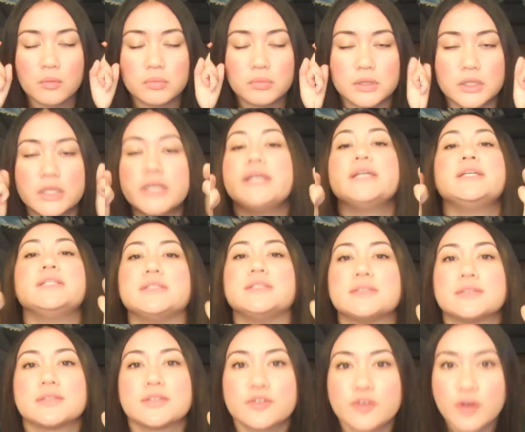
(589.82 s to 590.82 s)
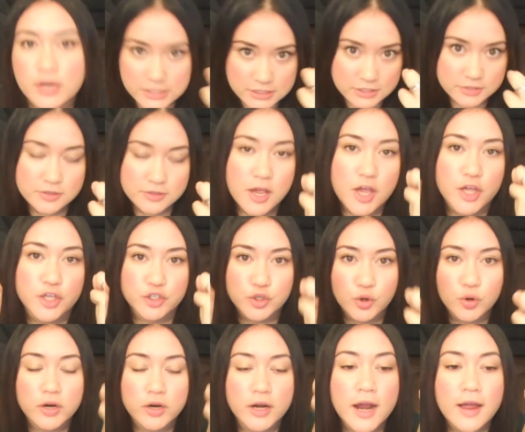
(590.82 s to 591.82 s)
please cross
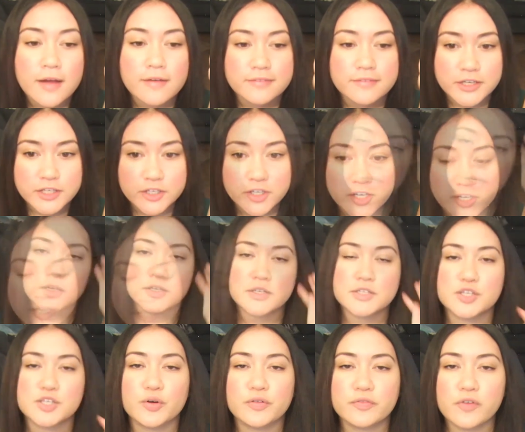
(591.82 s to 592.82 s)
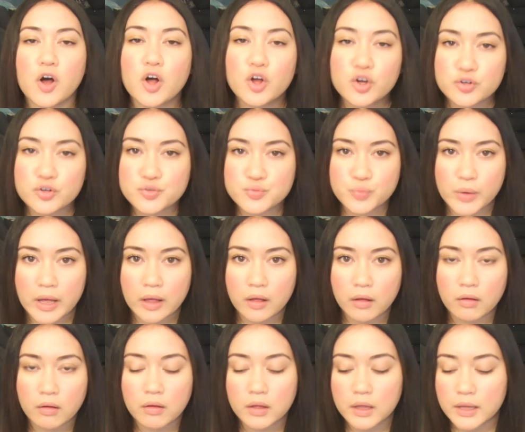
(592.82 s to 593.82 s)
your finger. So if all goes
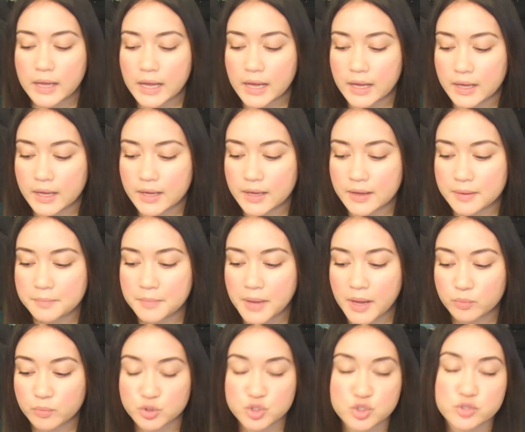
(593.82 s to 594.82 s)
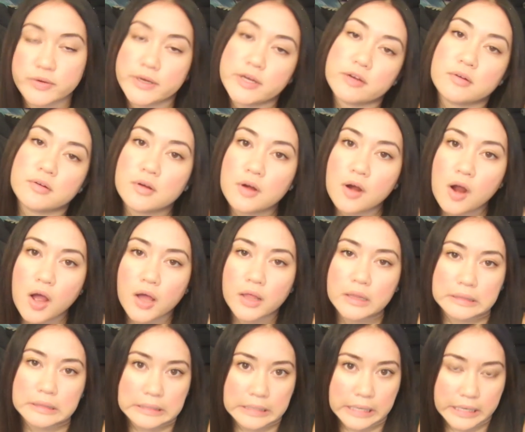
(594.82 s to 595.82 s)
well, I will trigger
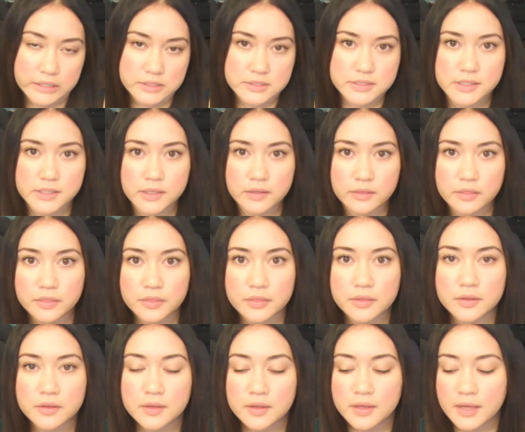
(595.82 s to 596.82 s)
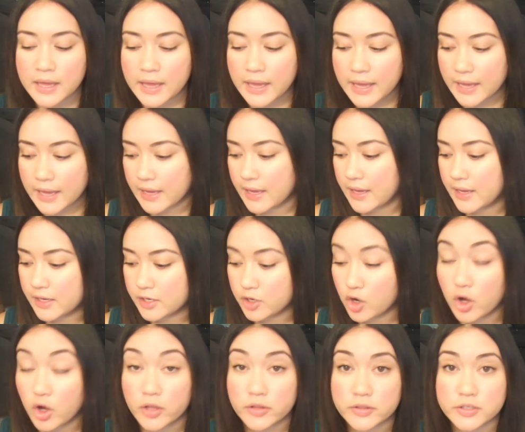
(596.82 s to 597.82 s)
on the 18th, and
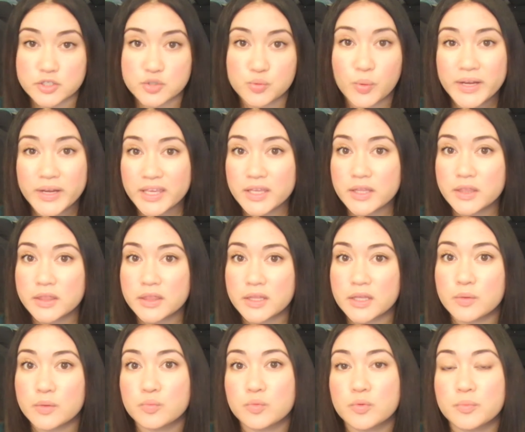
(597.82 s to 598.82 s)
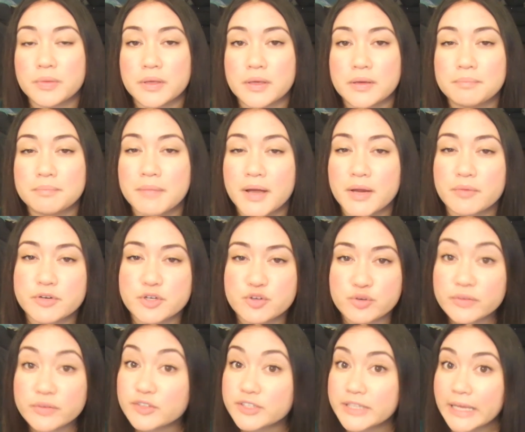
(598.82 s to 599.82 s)
on the 20th, it will be my
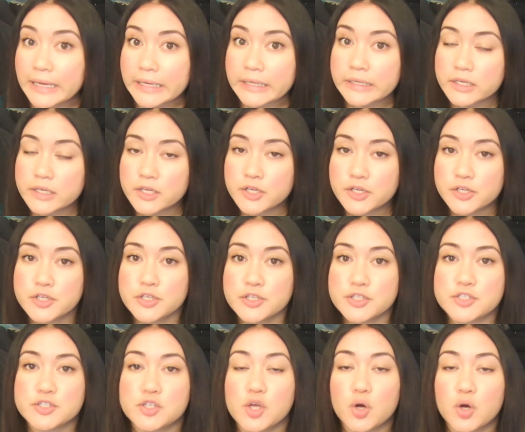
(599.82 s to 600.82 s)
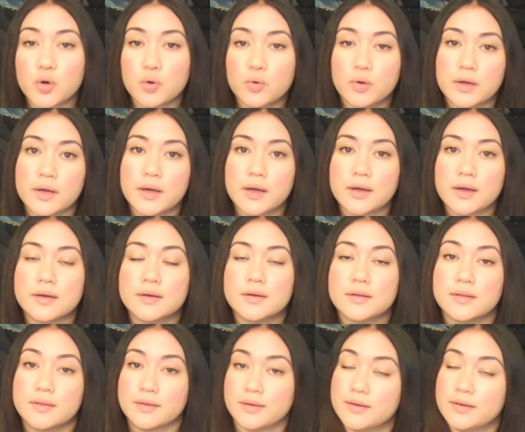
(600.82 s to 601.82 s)
retrieval day. So,
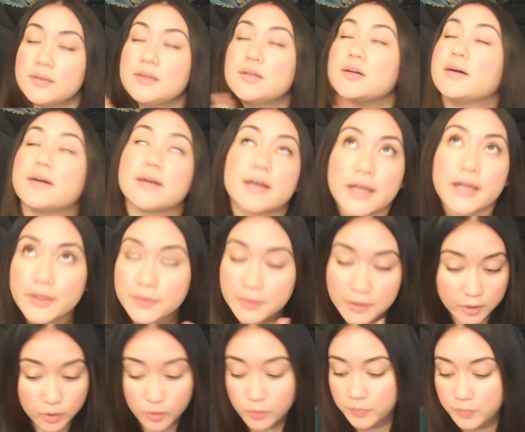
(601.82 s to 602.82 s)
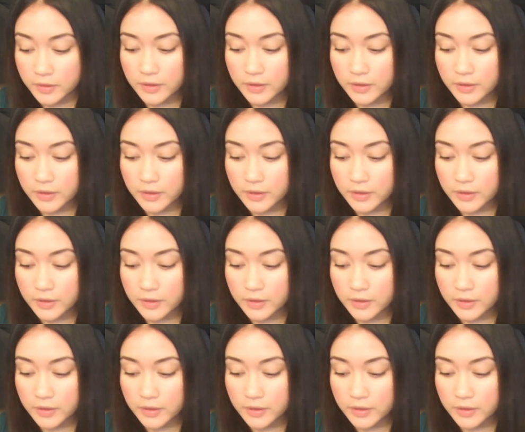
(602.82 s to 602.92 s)
I hope